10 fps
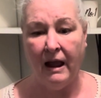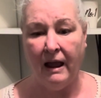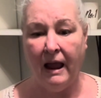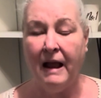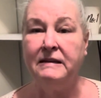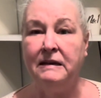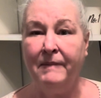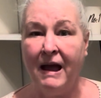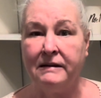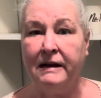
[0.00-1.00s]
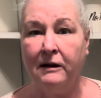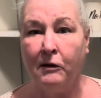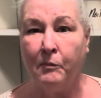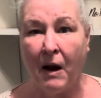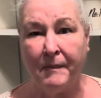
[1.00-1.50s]

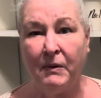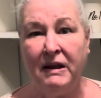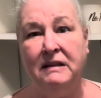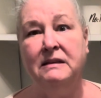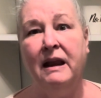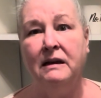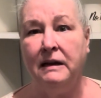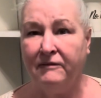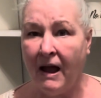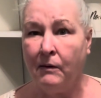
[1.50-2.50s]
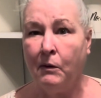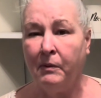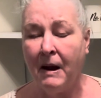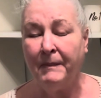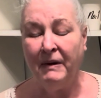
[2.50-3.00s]
antibacterial properties and antiviral
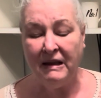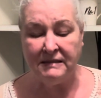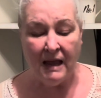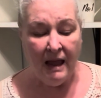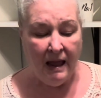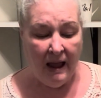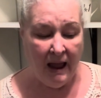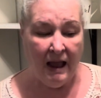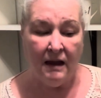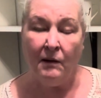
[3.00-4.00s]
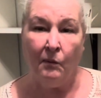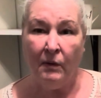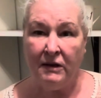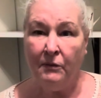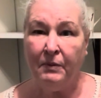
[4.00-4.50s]
properties. And
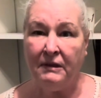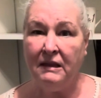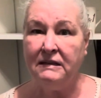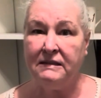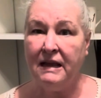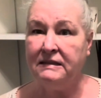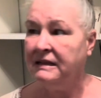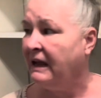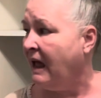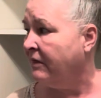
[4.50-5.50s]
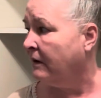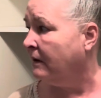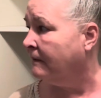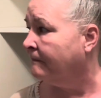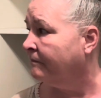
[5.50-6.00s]
when you put these things together,